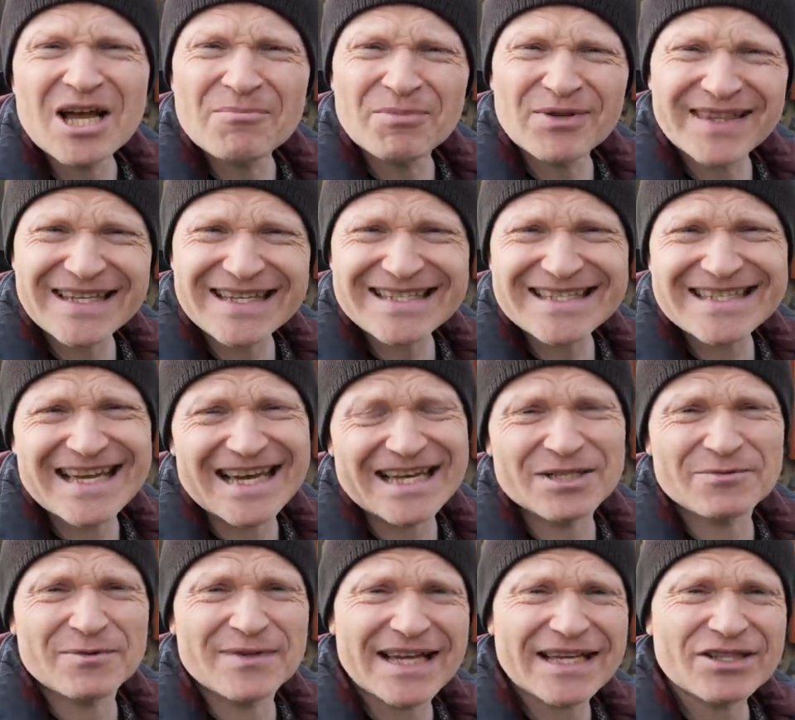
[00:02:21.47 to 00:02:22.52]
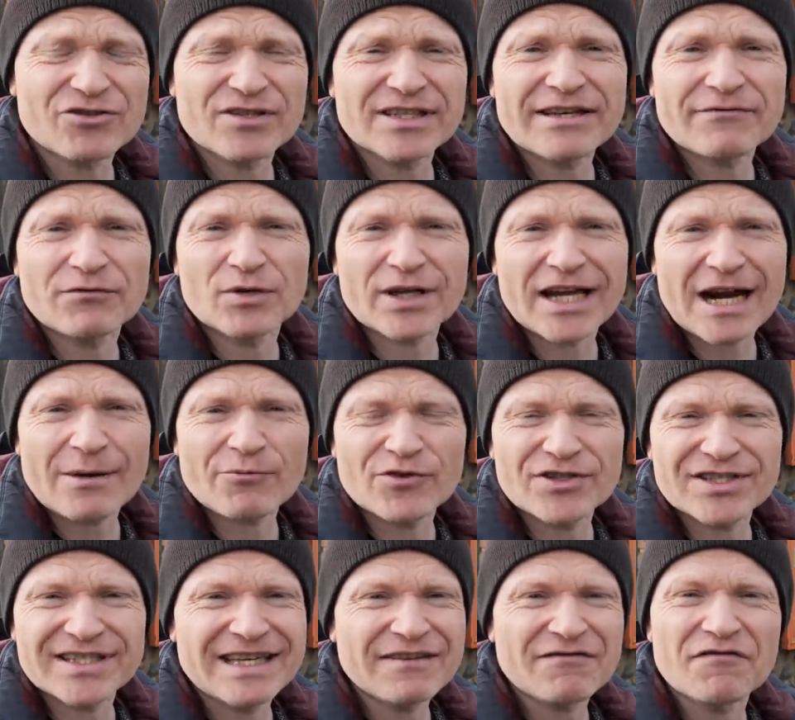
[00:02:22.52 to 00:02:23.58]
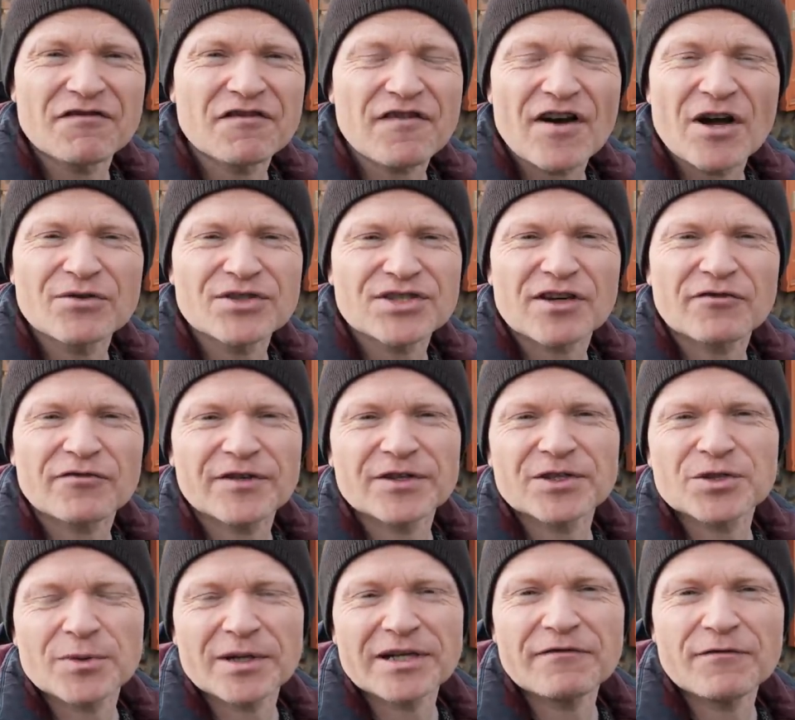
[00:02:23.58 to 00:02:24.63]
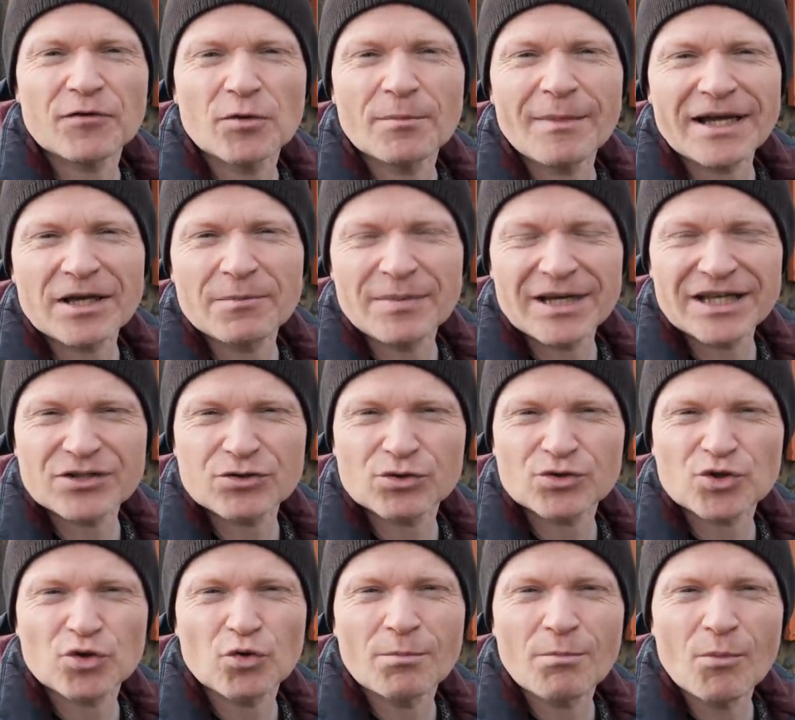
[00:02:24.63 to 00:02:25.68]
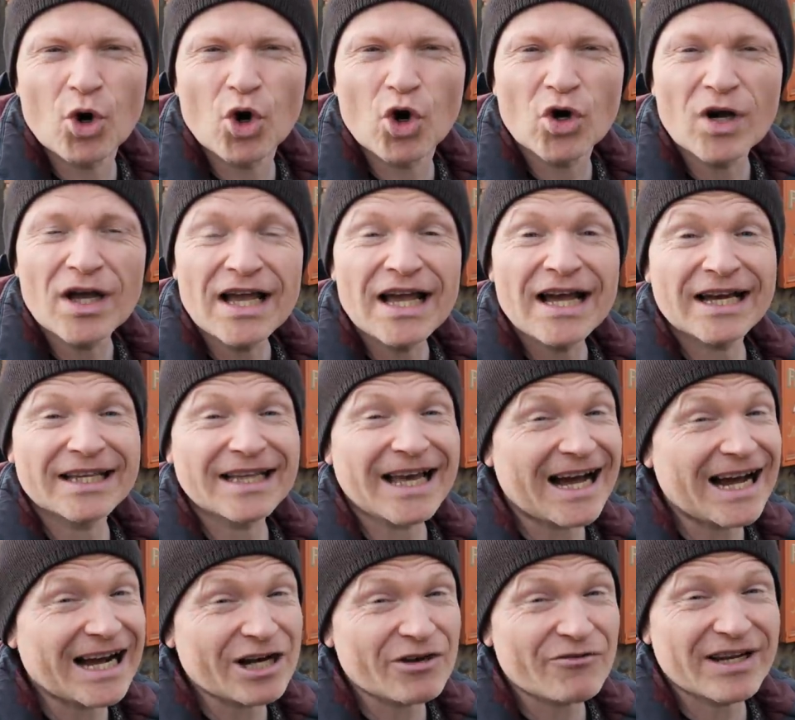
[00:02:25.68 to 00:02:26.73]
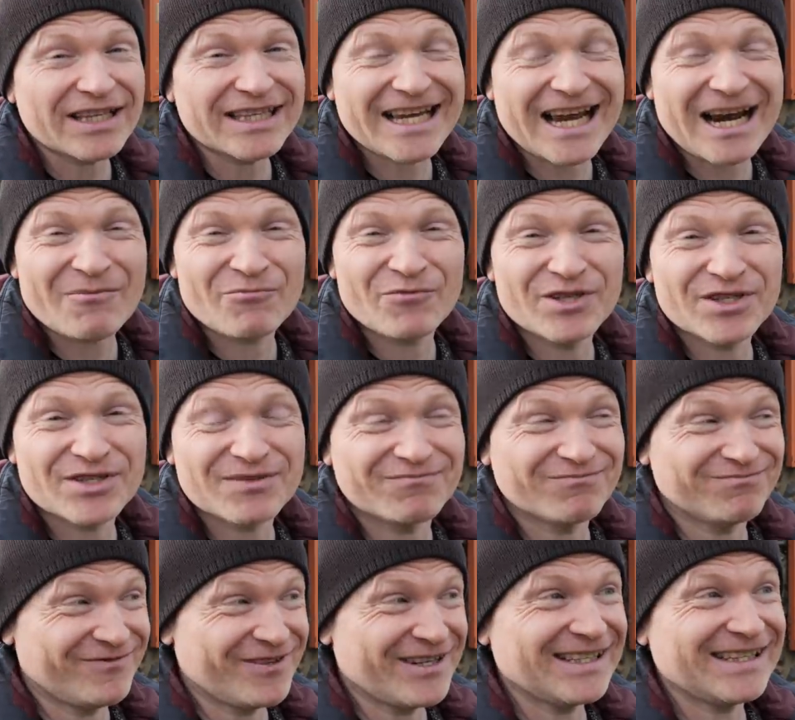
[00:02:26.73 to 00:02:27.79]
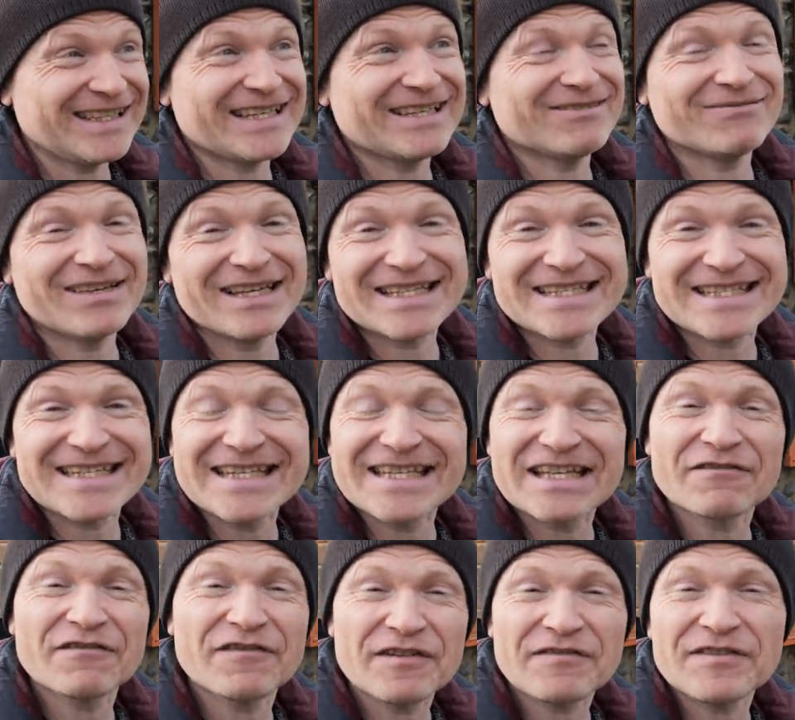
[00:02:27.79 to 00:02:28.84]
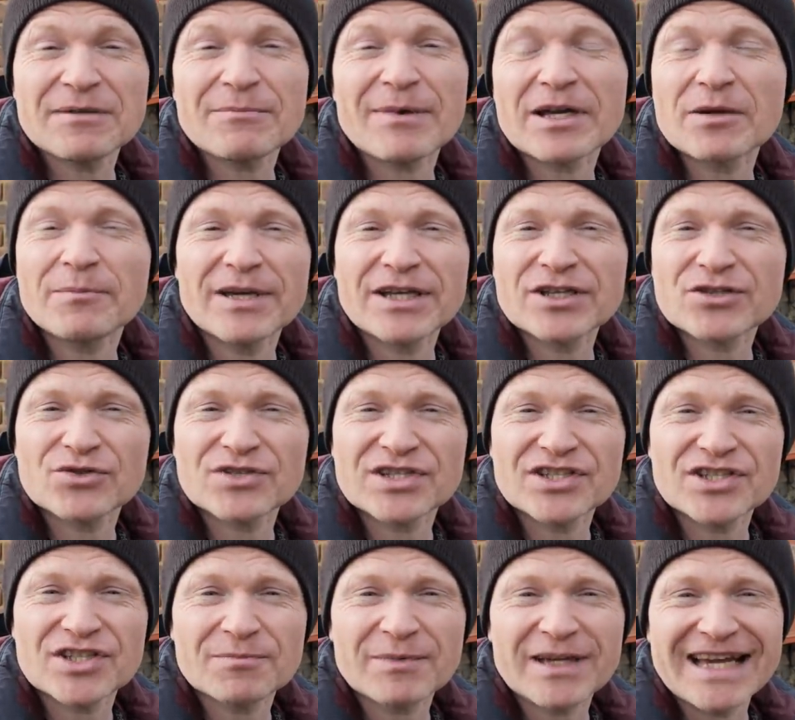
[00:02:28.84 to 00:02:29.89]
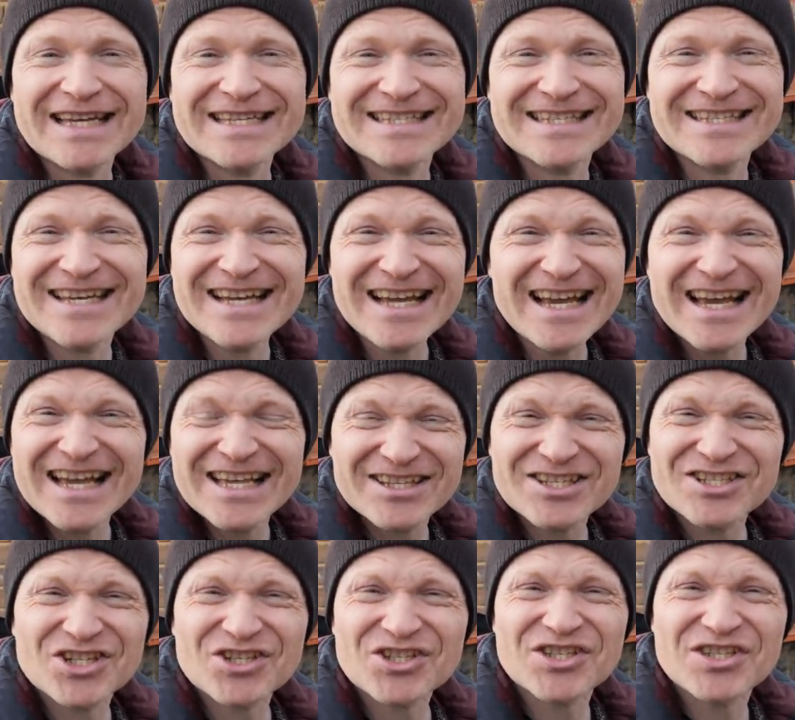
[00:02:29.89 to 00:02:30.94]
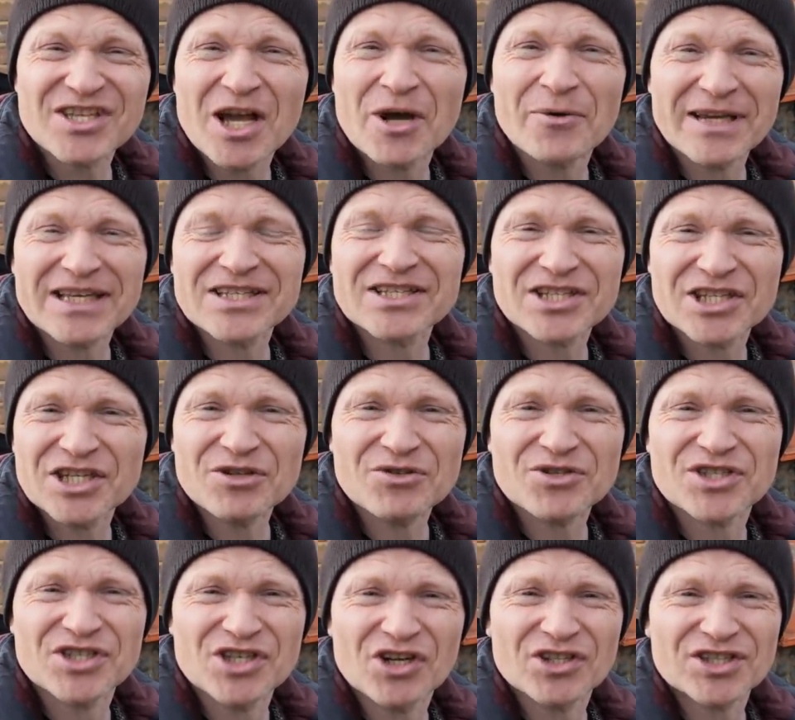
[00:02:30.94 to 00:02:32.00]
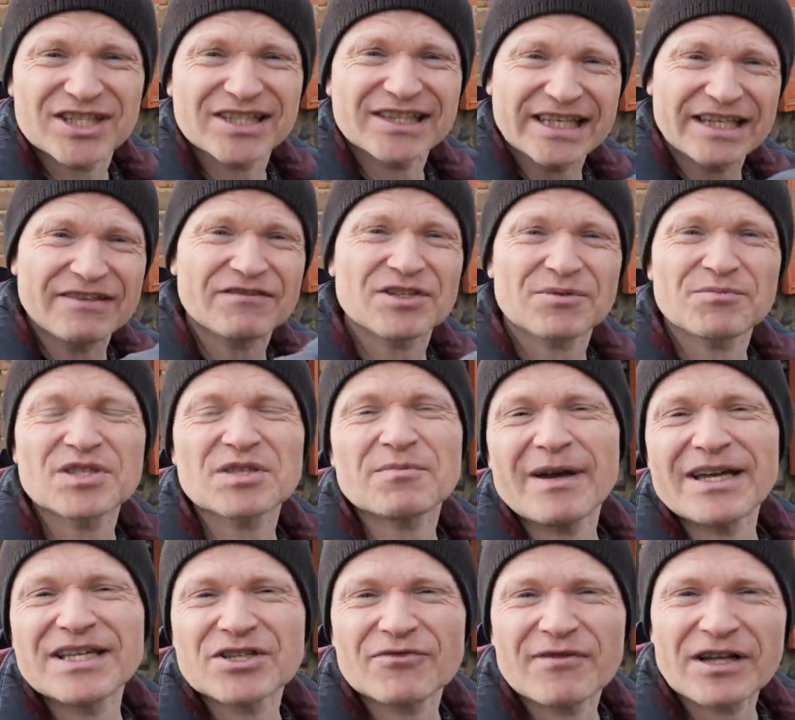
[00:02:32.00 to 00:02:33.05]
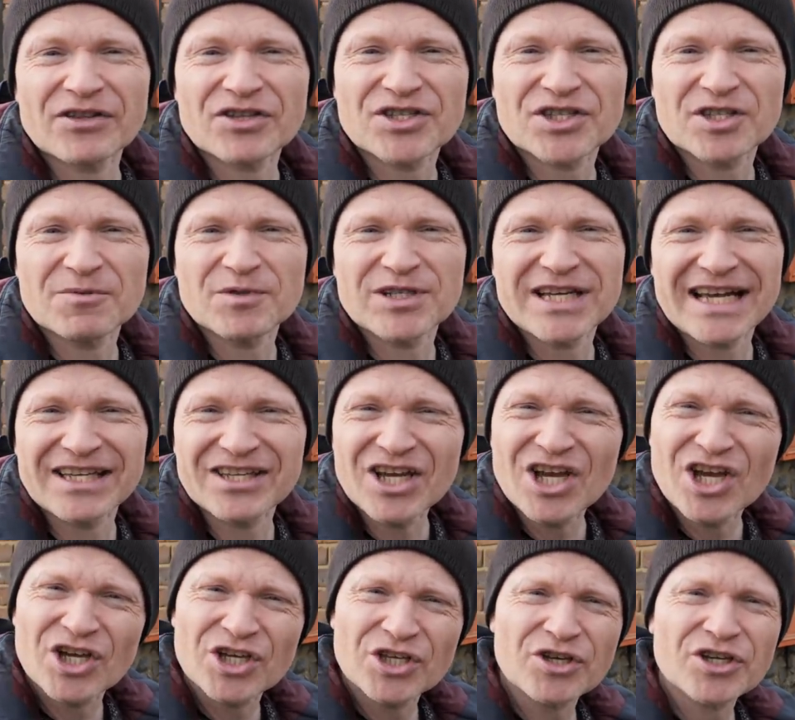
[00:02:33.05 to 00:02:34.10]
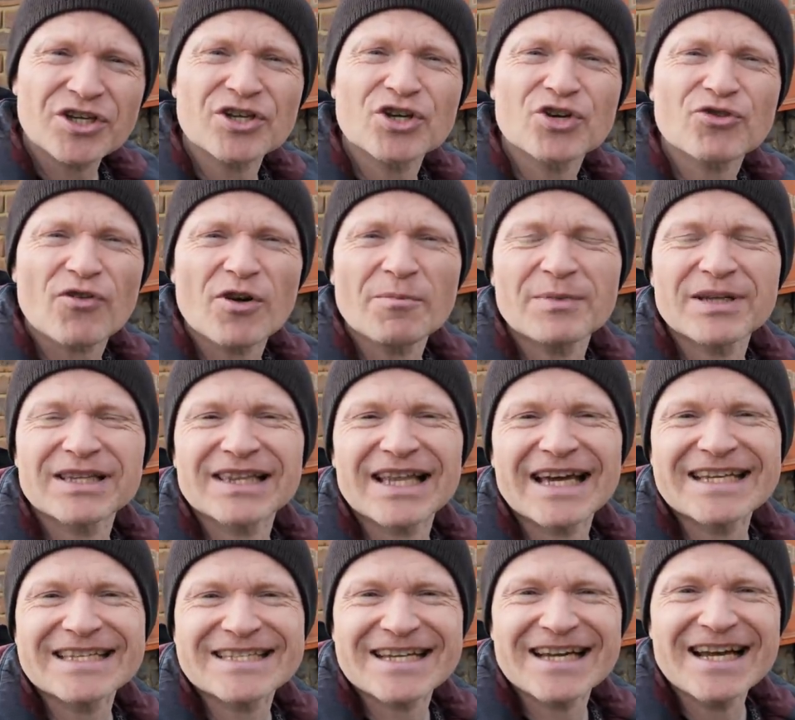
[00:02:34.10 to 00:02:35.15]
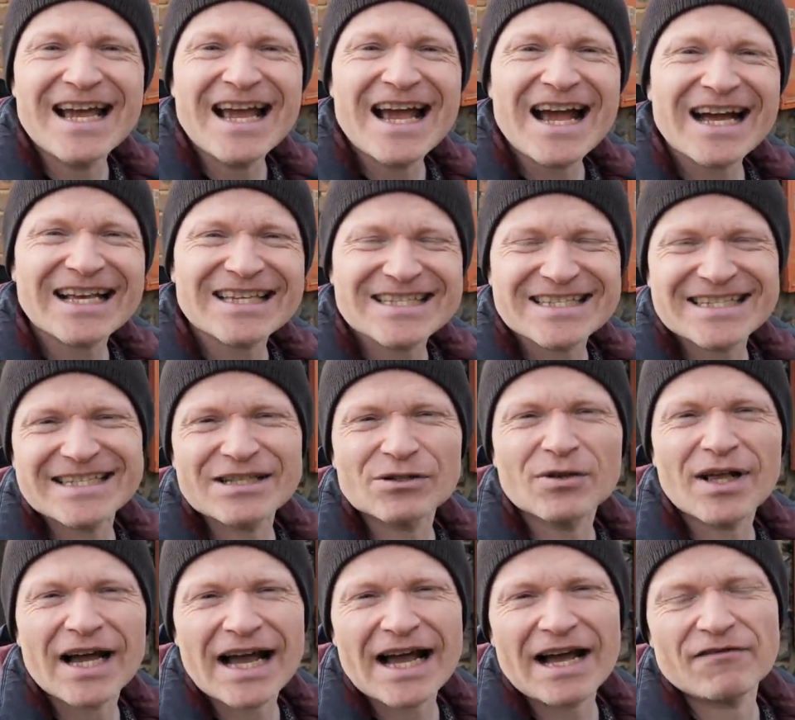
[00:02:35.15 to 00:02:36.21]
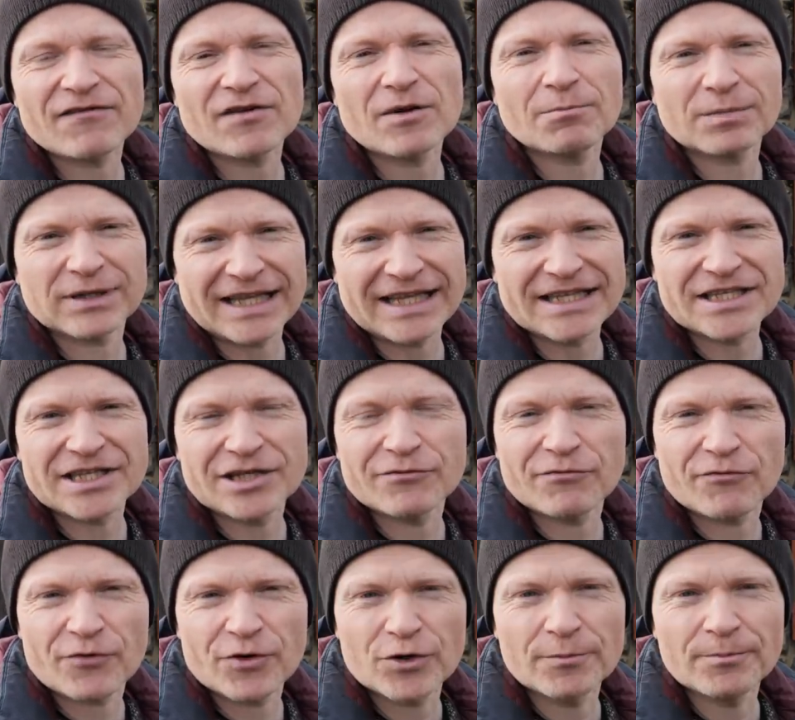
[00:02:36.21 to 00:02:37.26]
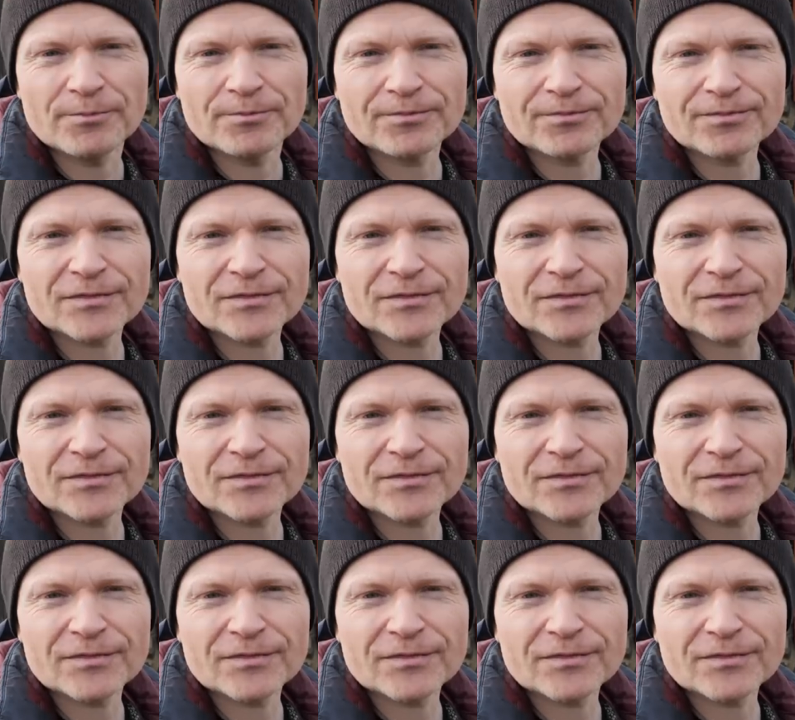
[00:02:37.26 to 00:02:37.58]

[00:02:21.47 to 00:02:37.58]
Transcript: But these days, with entry level cameras and even phones offering 24 megapixels or more, and higher end cameras really exceeding 50 megapixels in some cases, there's just no excuse not to leave some space around the subject. You can crop in later and still have plenty of room.